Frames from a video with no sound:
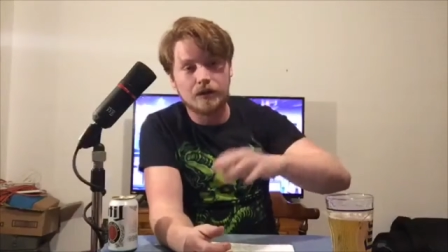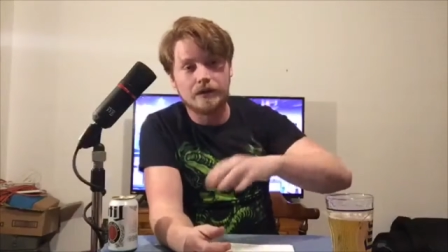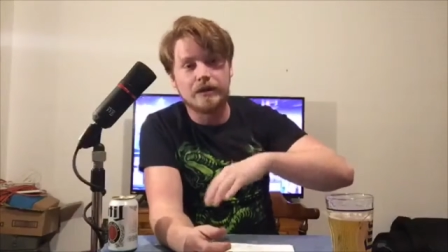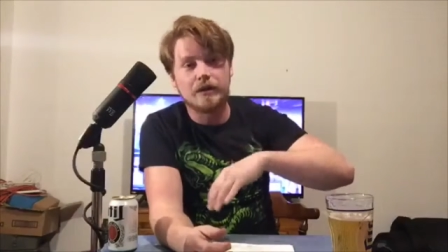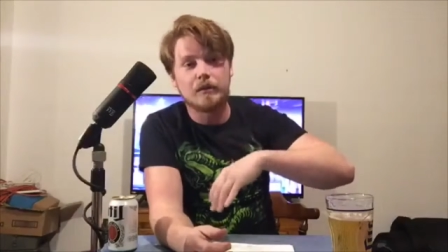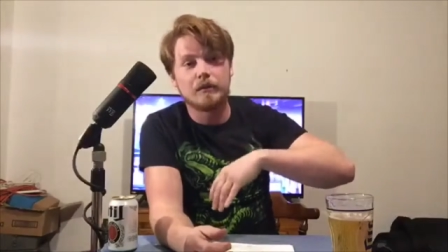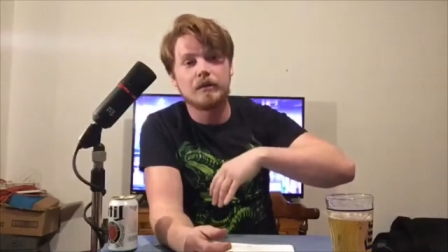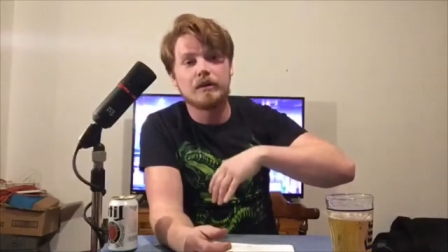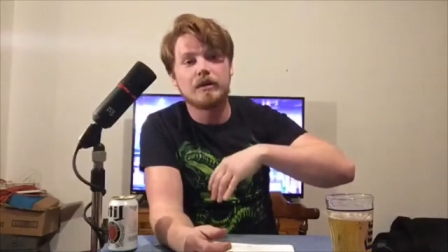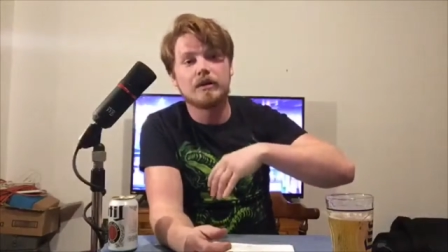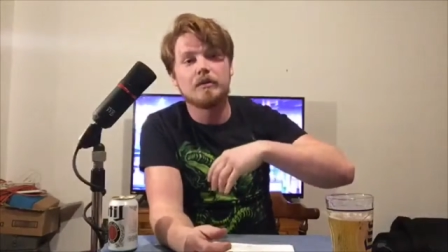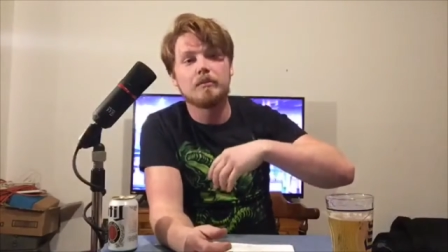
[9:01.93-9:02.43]
and they
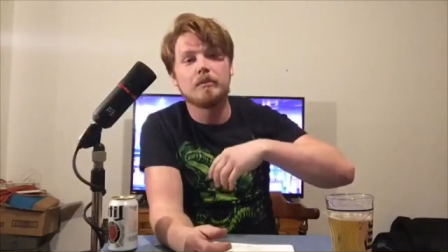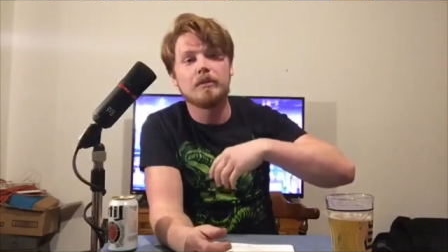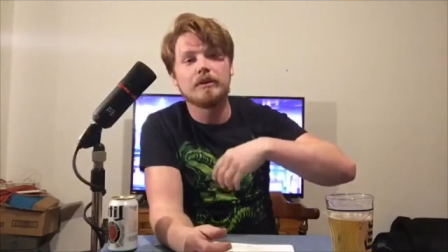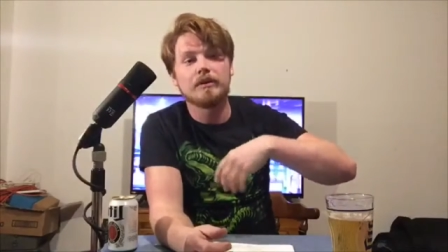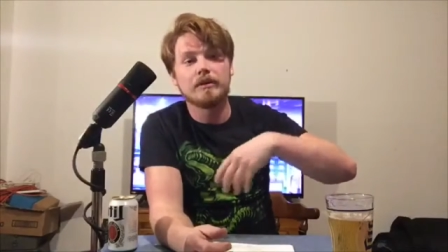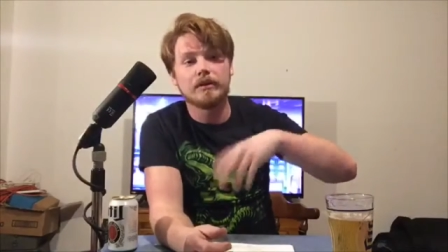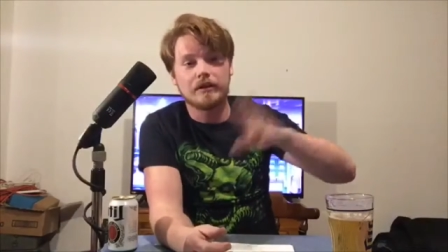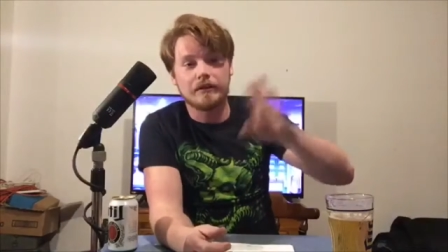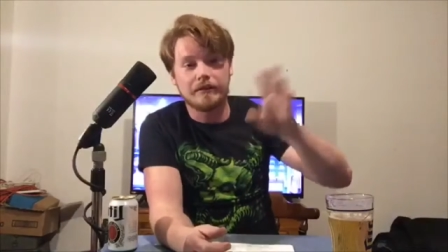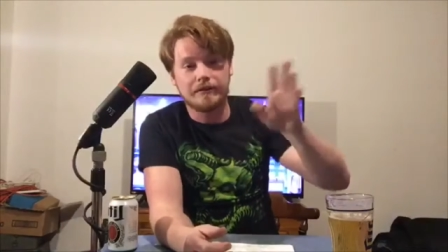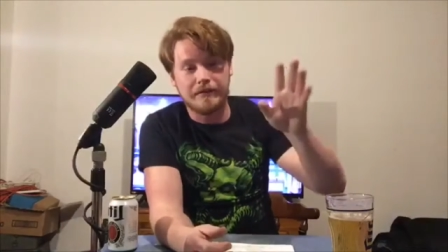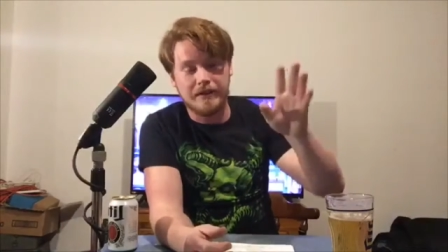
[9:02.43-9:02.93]
wanted to bring
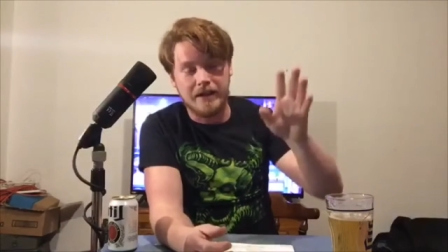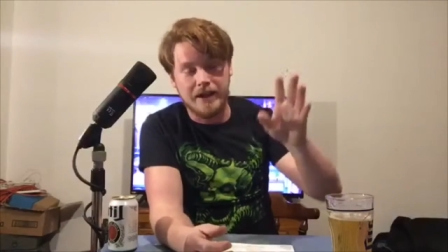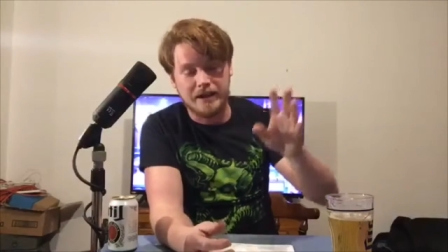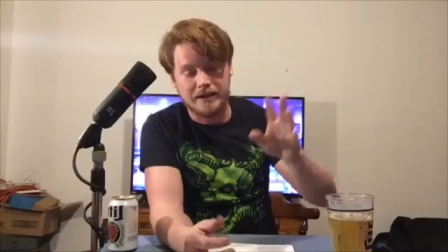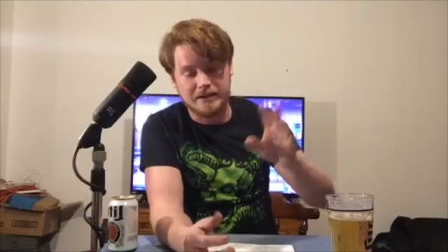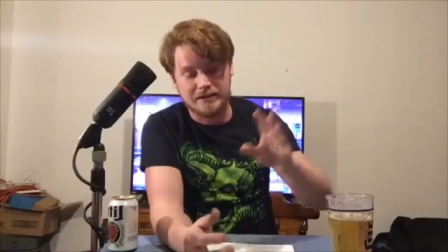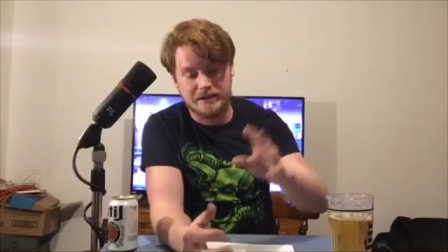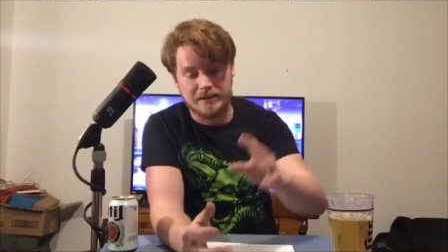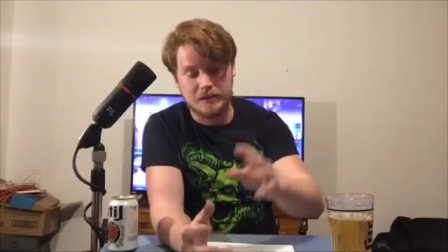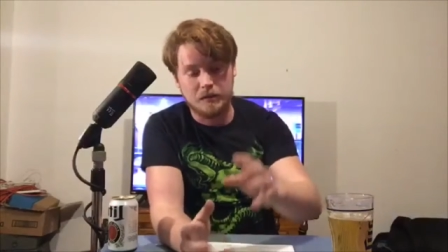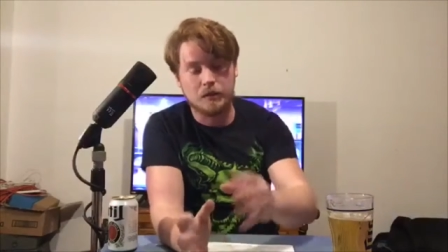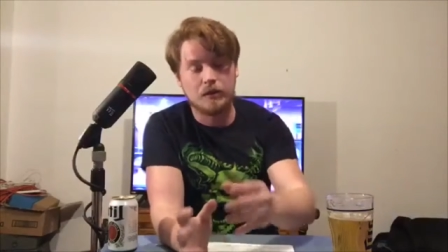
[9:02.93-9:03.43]
their
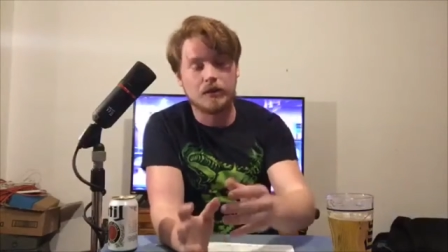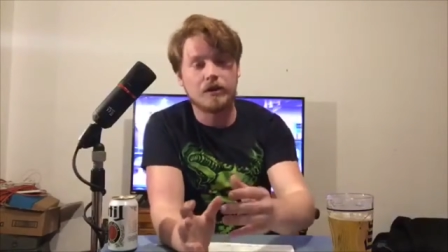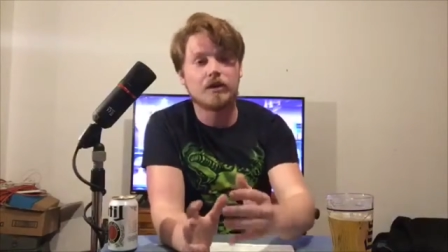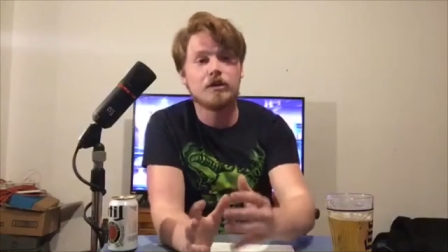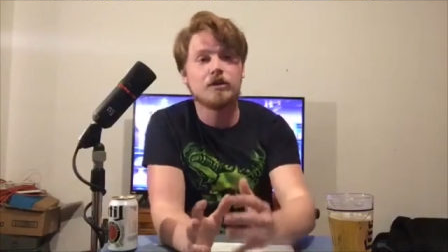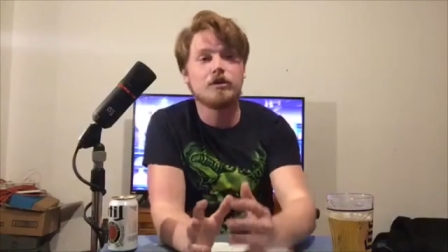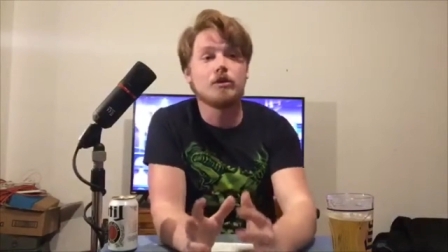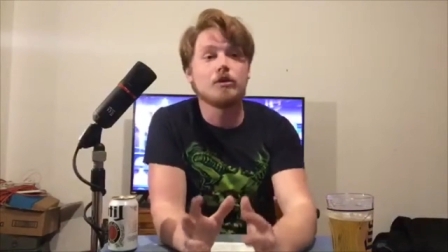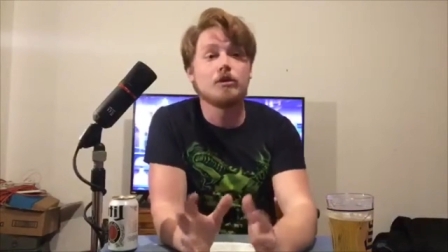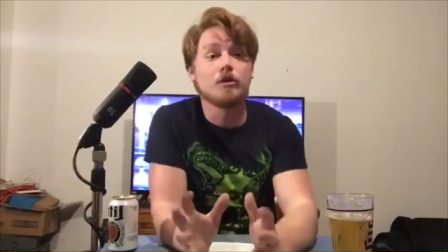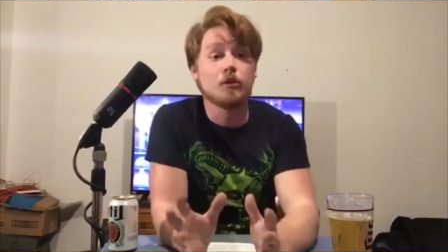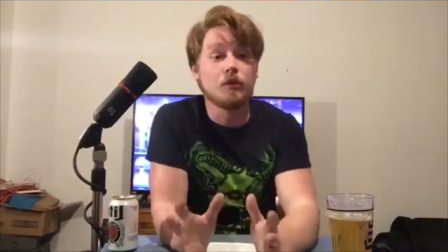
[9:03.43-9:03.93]
effects, and they wanted
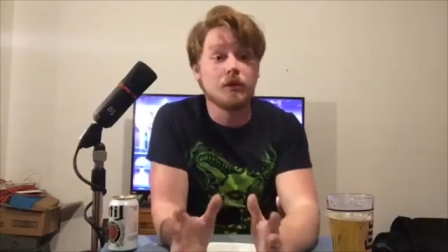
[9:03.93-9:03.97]
to do the